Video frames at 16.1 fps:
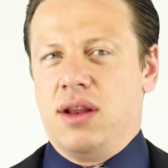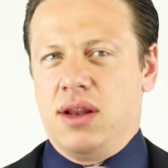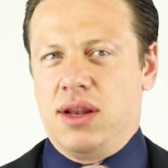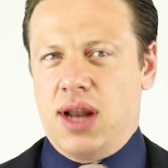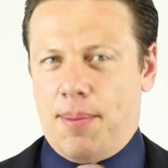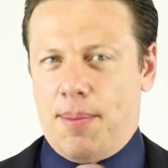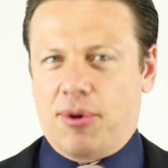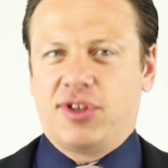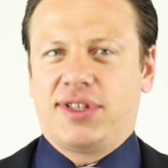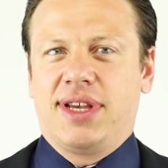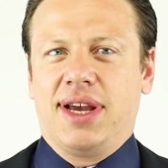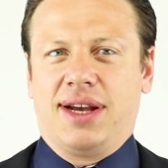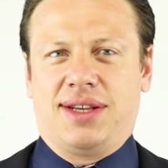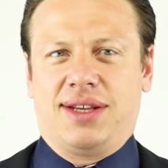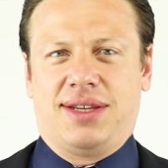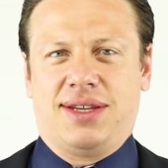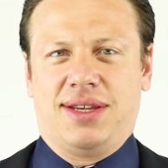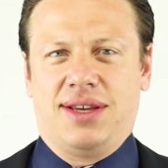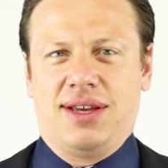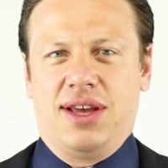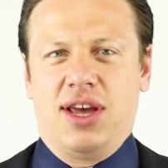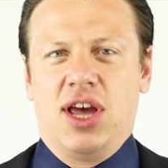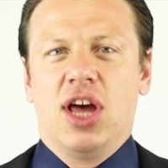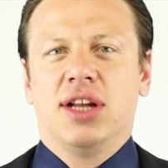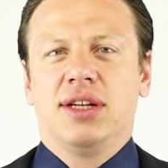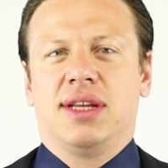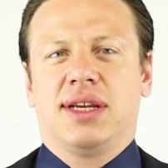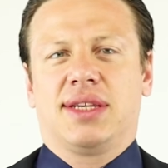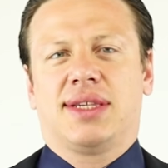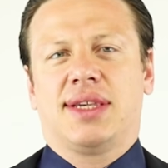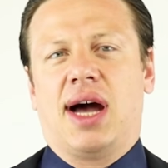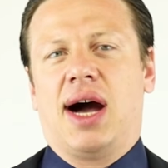Number 6,
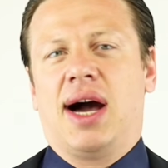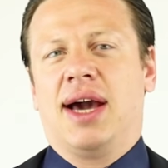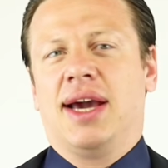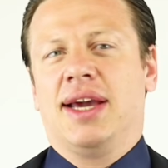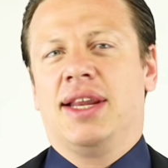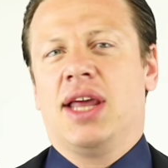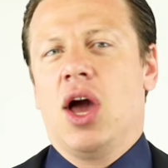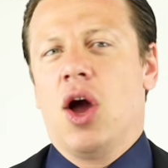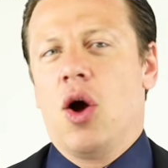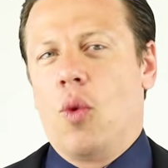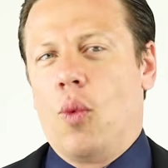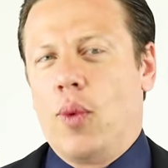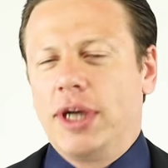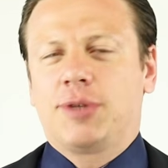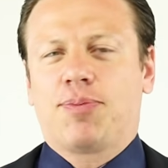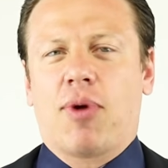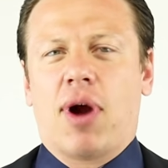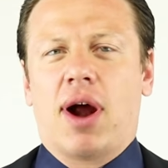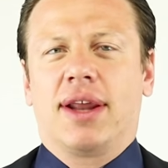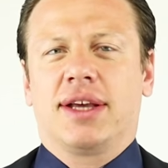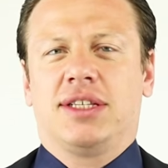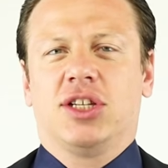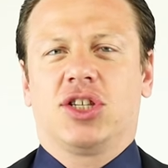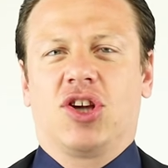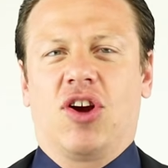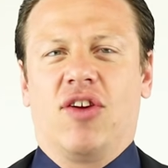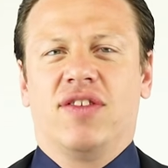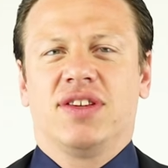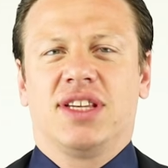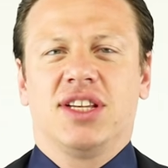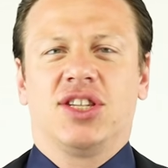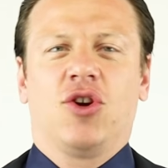decide which products and
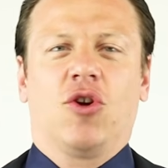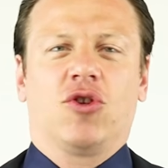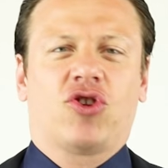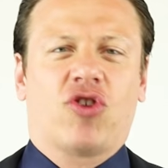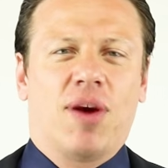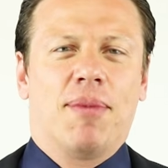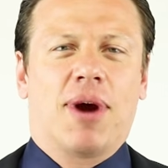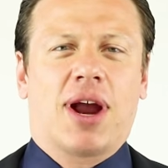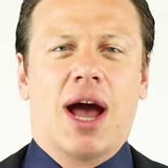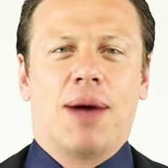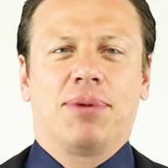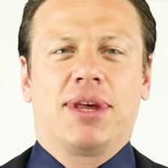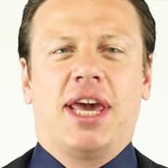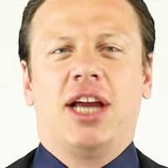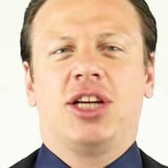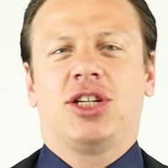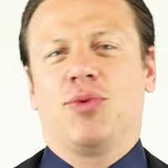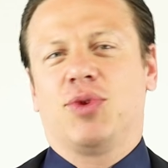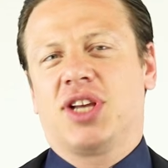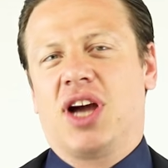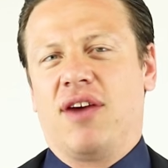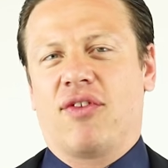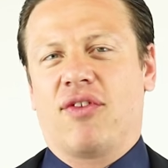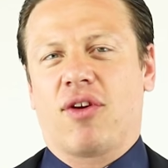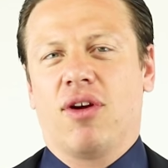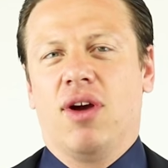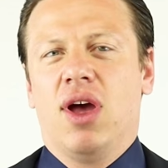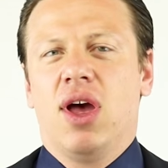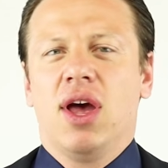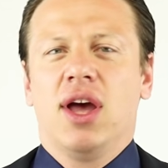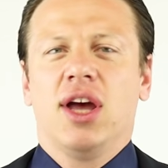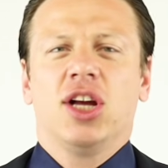services your trademark application would cover.
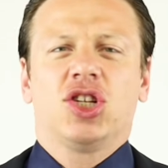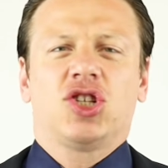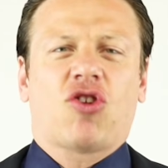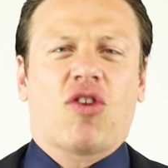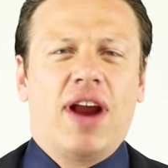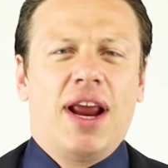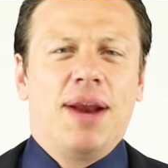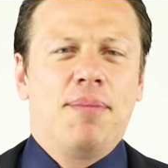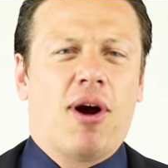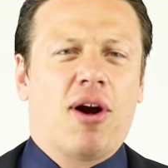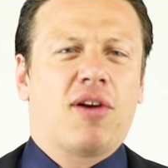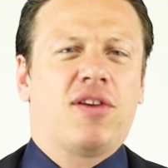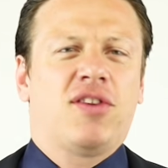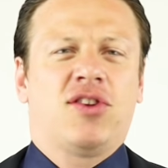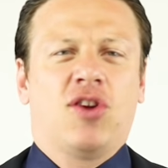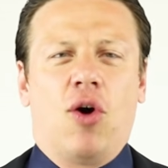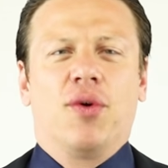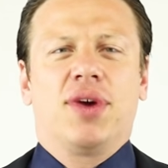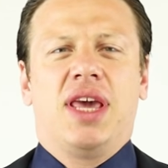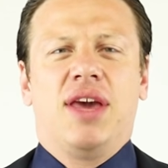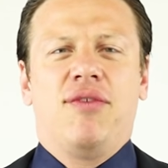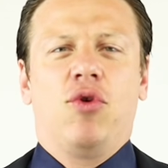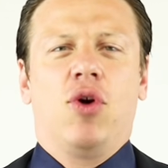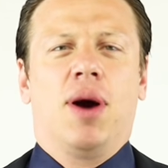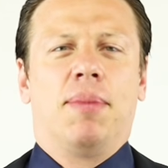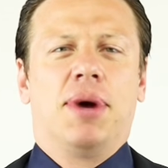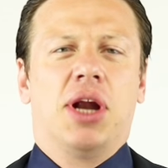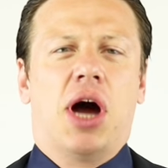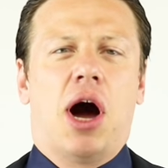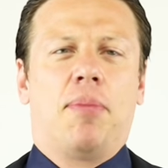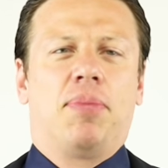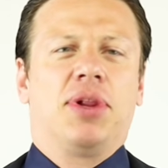Trademarks don't give you a
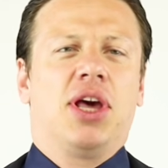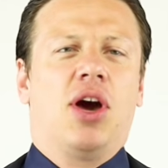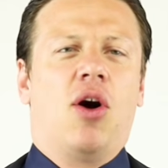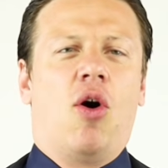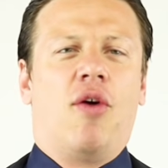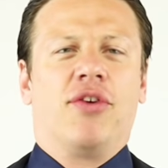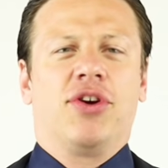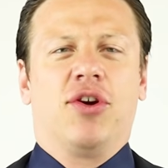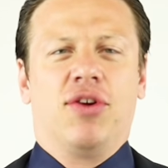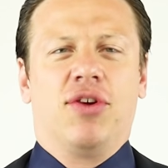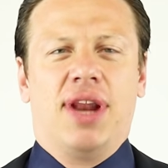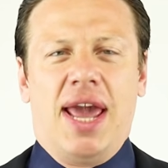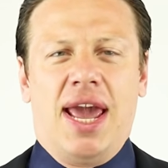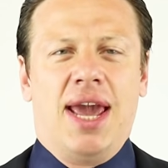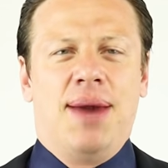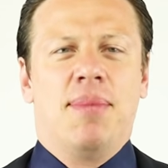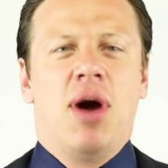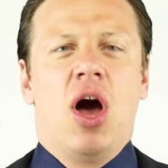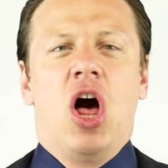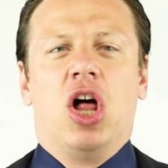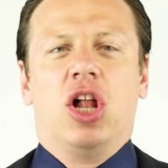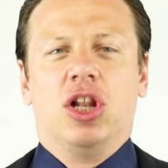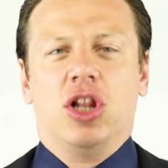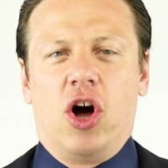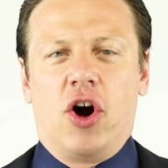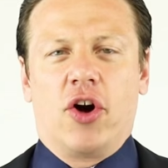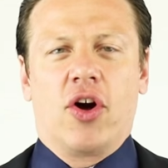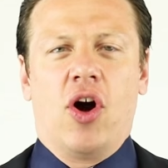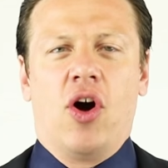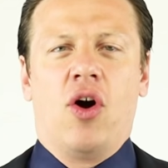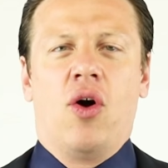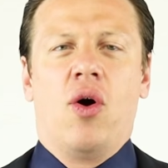monopoly over your name,
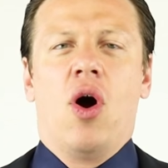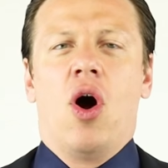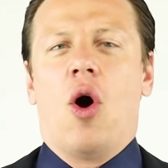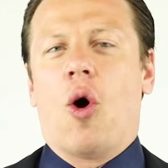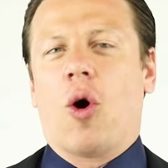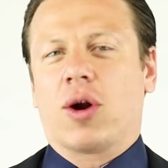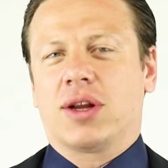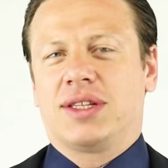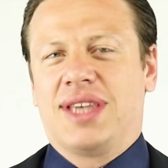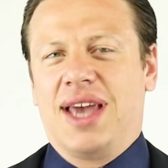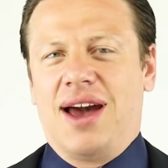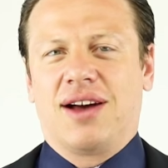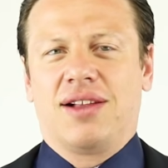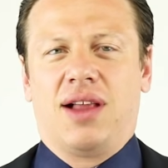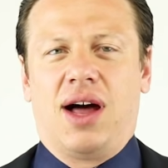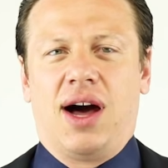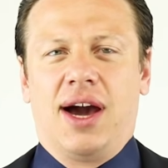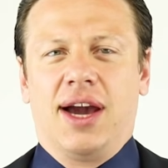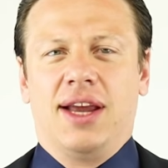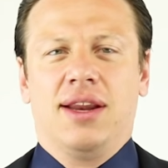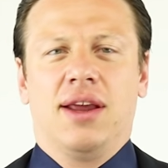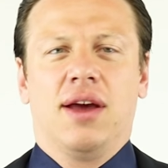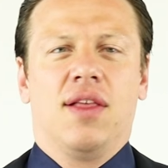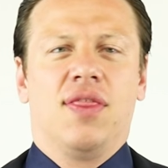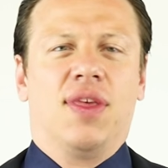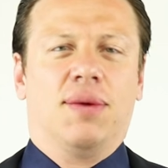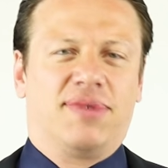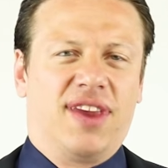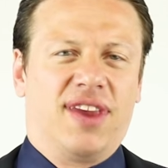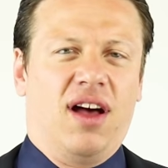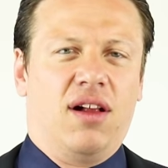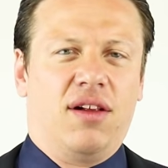logo, or tagline
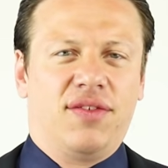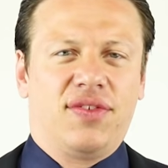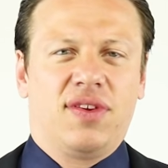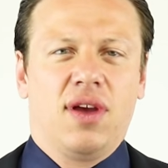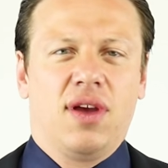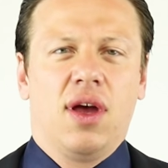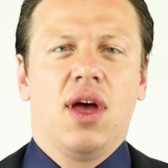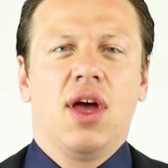themselves.